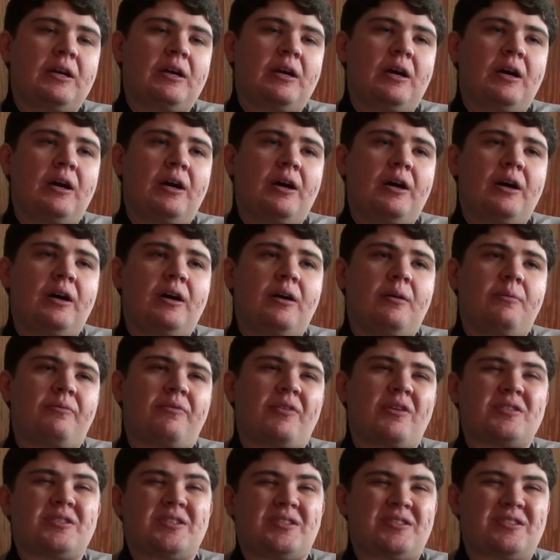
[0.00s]

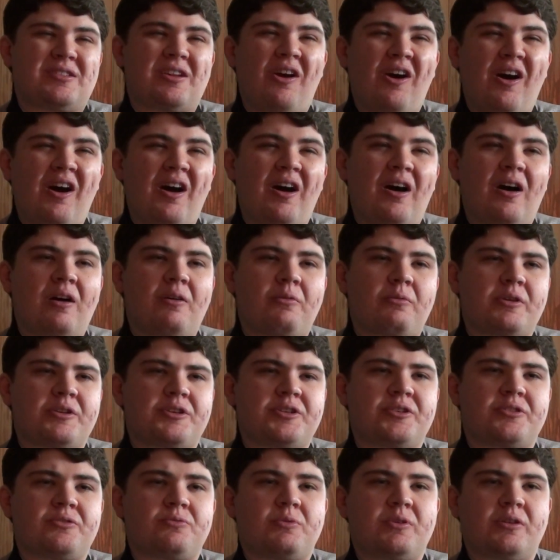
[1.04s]
versus ta, which
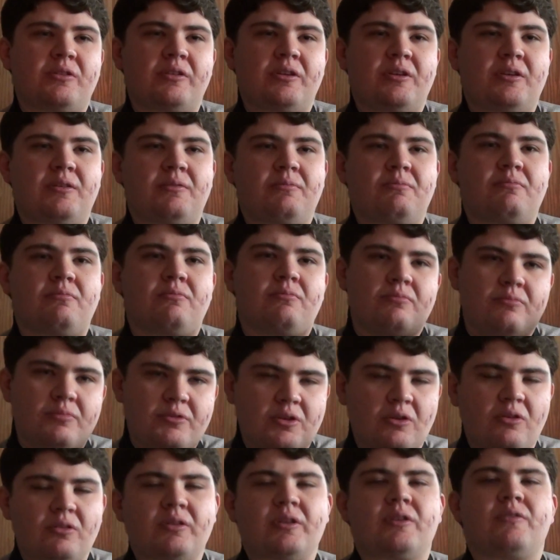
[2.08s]
is really
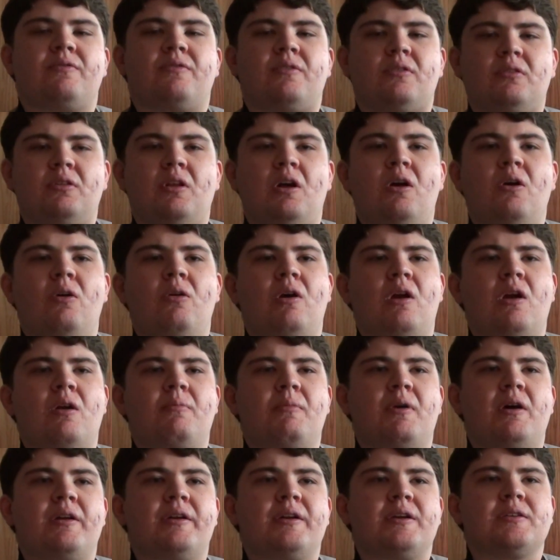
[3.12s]
certainly for low
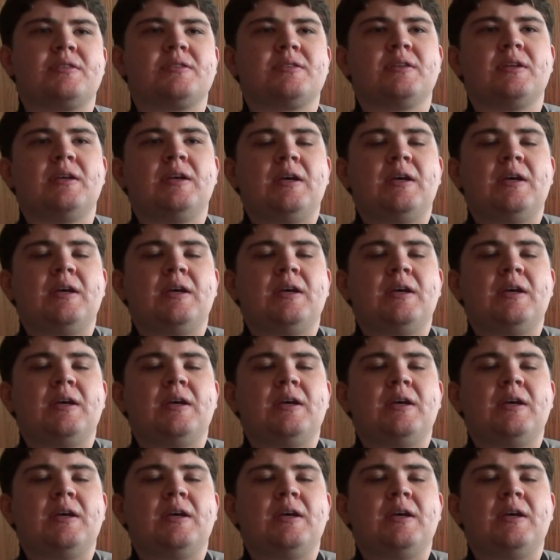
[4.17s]
harmonics.